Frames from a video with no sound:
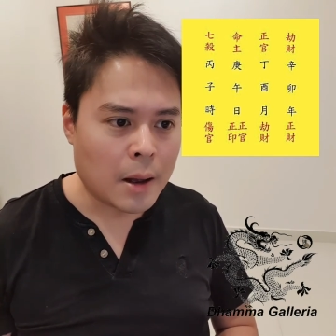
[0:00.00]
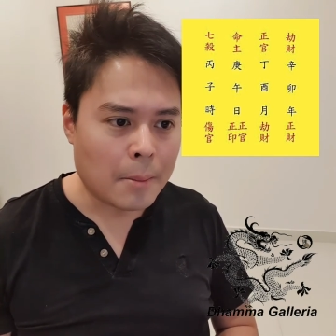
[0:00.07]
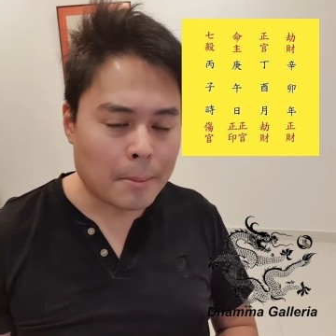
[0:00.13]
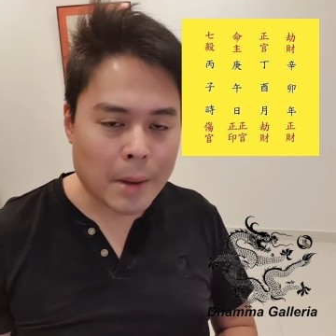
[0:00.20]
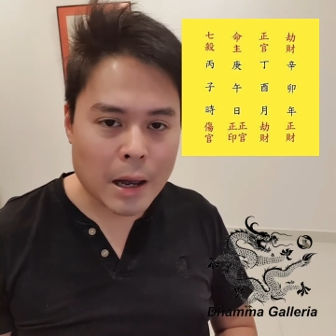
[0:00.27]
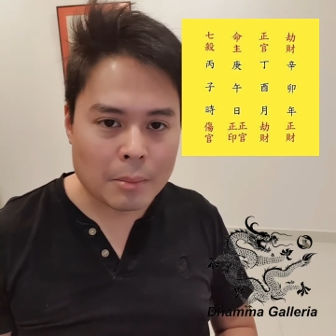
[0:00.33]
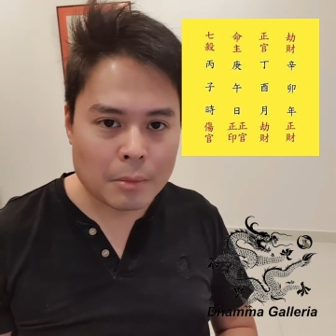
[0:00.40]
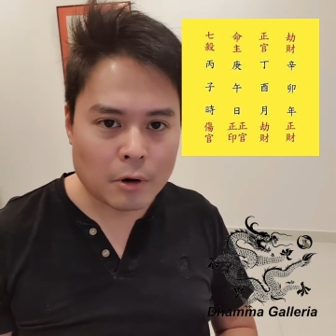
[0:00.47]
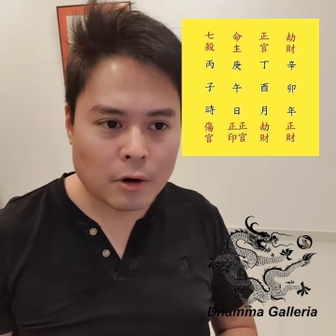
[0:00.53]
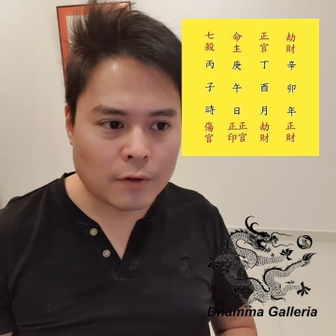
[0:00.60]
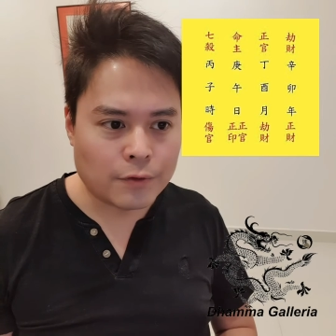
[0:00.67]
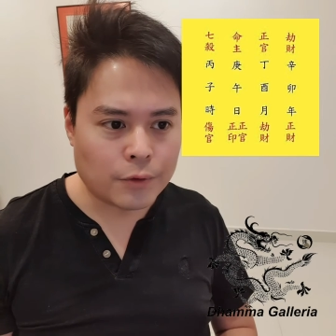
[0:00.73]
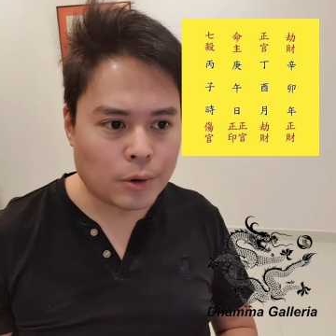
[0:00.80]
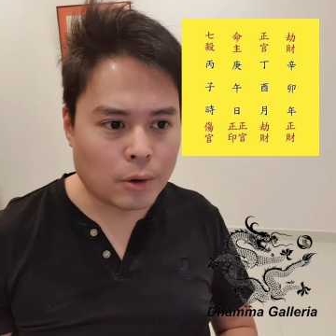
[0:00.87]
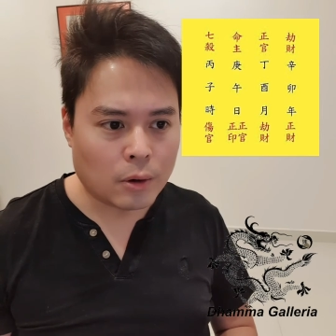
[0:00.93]
map
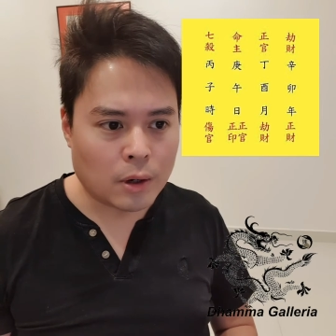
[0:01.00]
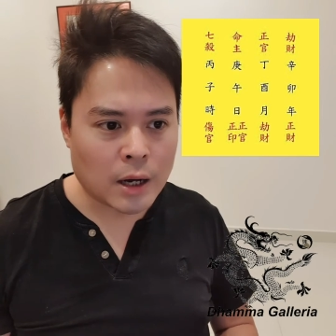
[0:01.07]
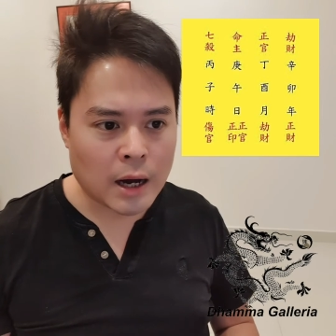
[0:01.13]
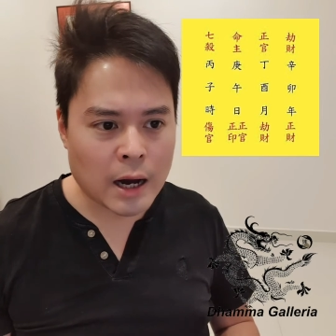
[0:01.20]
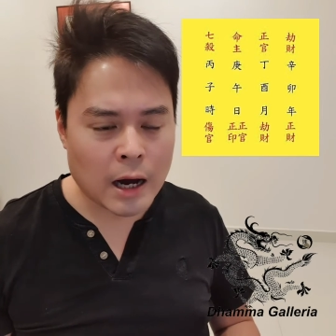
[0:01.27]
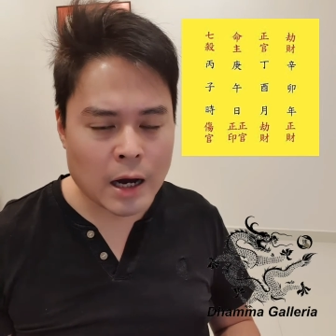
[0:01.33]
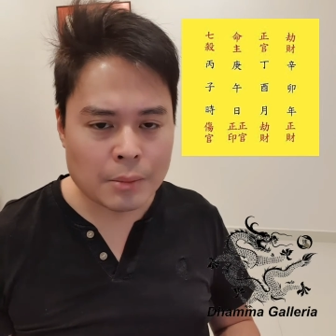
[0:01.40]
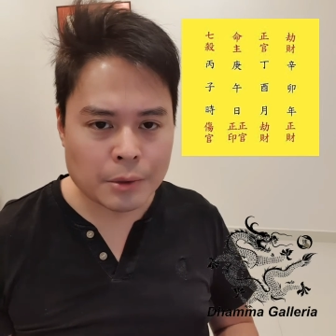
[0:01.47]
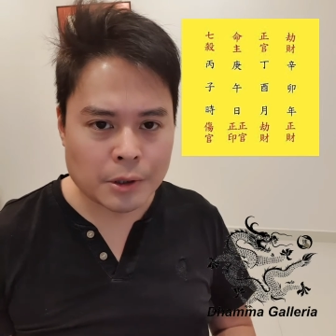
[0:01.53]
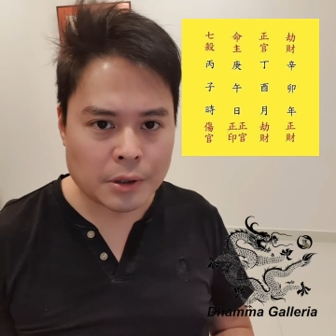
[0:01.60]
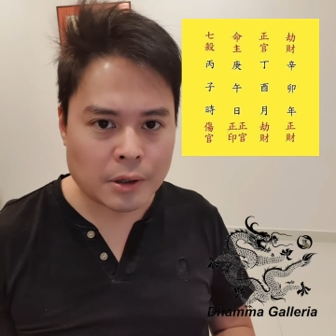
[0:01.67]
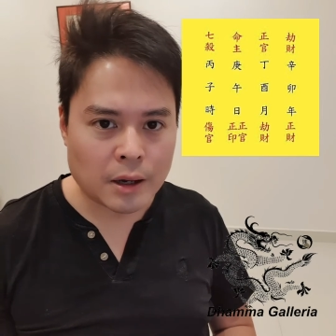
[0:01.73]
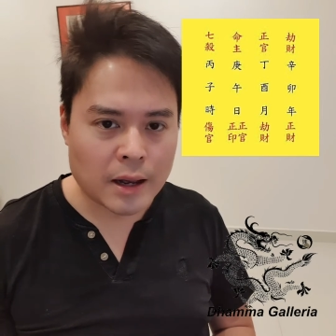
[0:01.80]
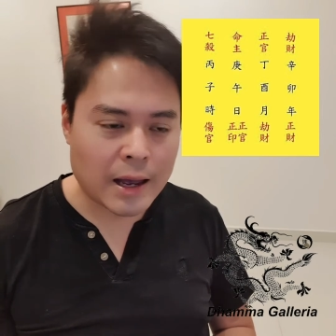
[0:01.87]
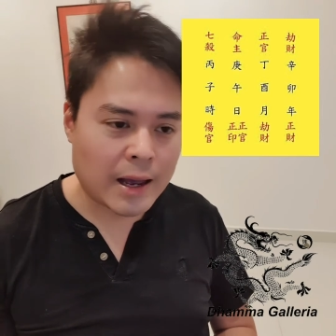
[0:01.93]
of your
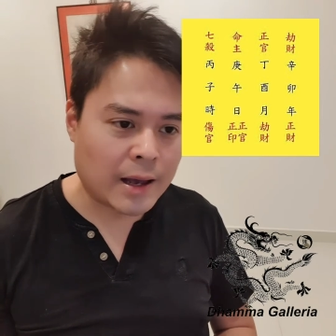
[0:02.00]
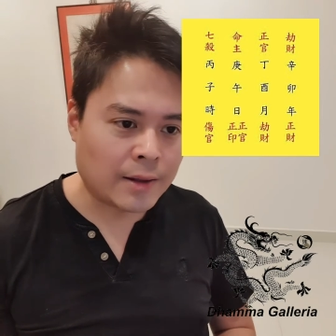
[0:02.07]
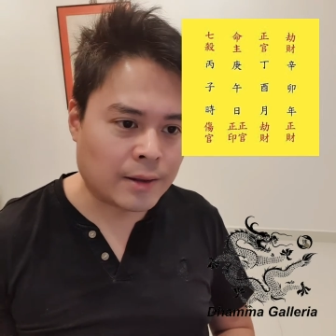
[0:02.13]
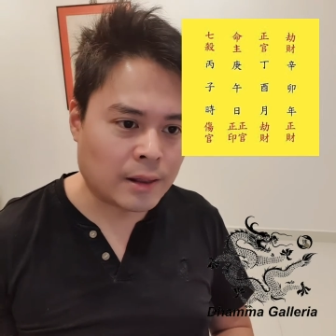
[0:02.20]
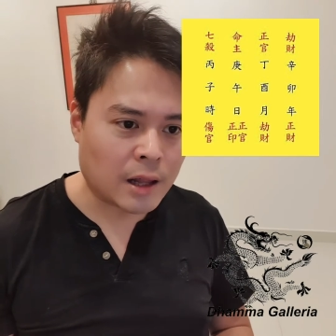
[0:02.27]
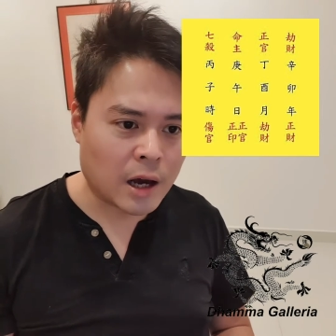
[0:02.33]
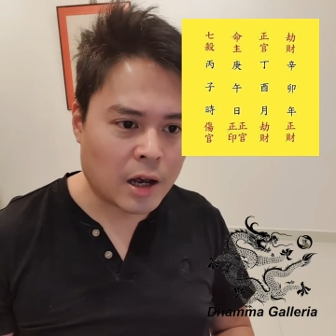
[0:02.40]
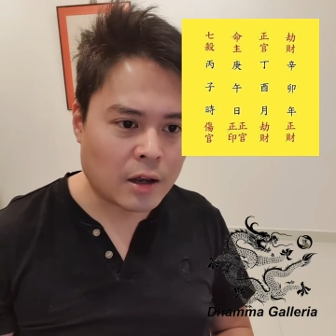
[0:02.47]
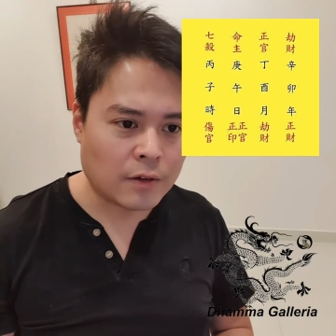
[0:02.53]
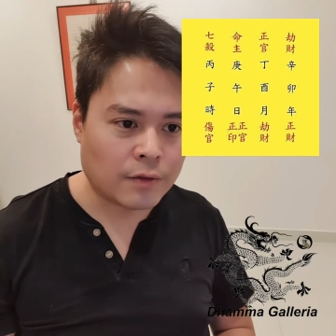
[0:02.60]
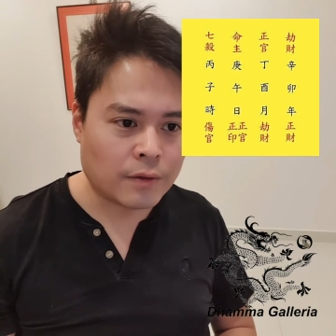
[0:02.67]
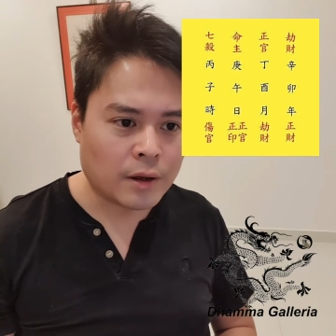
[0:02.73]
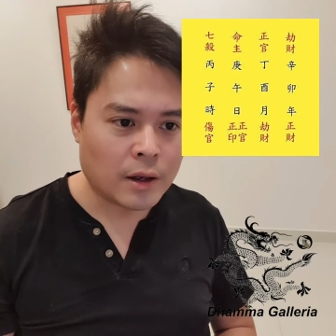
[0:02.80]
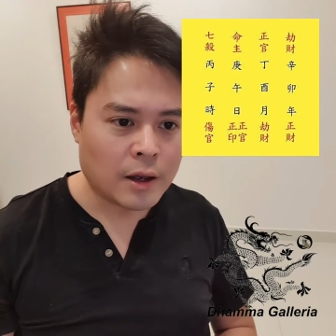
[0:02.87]
karma and life